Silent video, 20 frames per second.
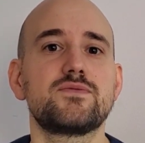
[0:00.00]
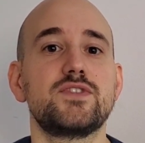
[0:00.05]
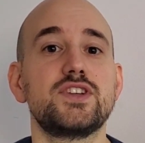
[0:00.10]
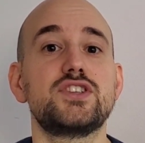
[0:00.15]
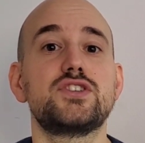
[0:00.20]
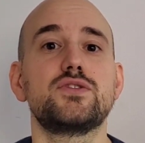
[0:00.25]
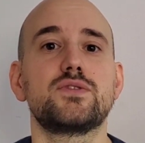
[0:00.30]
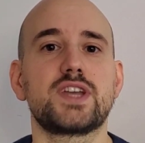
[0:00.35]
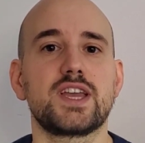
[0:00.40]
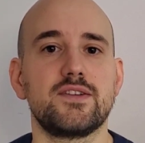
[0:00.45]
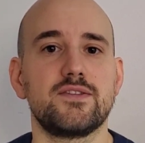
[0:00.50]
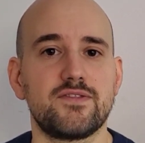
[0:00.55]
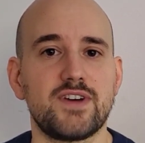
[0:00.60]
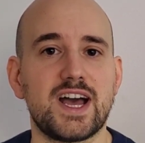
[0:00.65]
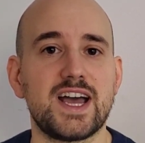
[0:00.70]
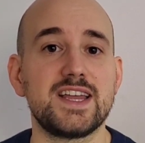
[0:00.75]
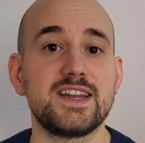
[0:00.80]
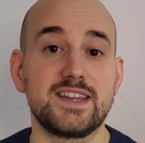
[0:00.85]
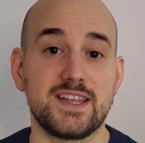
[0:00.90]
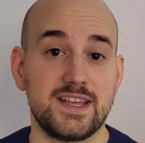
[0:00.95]
which you can
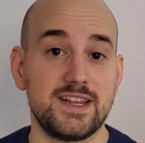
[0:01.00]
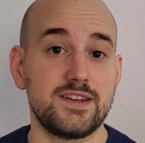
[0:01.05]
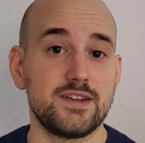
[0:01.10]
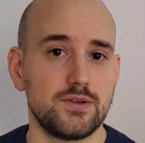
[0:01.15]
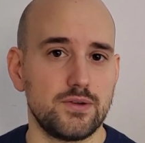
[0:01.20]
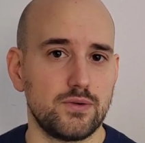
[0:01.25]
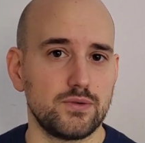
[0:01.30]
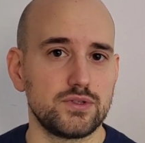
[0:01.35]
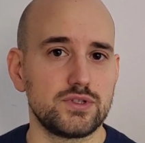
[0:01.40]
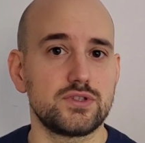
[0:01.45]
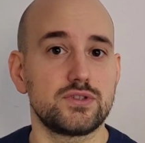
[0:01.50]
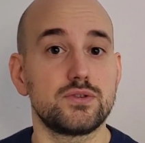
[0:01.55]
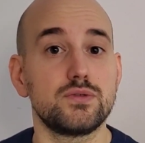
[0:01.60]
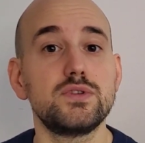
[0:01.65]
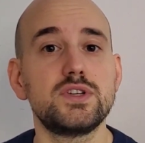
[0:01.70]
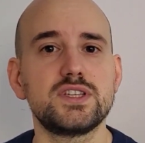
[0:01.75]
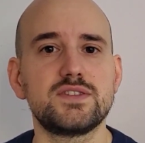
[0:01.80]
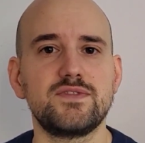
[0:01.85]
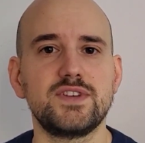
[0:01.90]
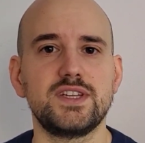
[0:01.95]
find in the notes to
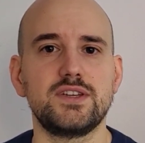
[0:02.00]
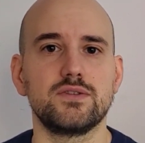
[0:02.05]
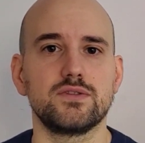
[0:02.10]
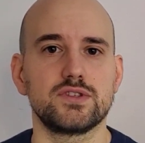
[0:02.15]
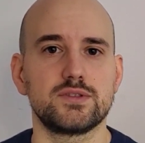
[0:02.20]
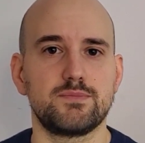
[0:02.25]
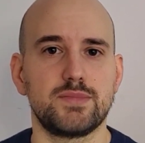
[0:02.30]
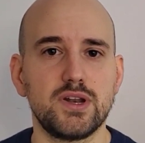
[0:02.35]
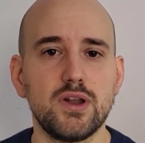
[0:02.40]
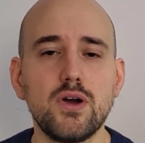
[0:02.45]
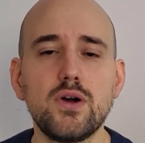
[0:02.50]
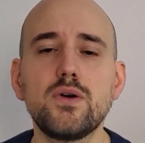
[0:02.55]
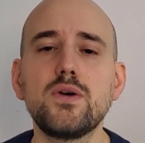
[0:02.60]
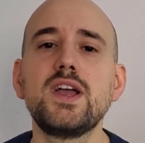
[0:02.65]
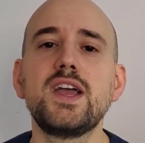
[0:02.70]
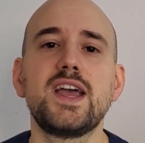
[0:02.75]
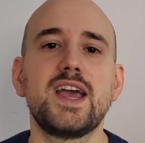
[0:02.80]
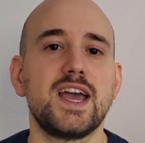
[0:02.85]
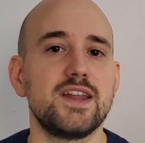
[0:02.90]
these videos below,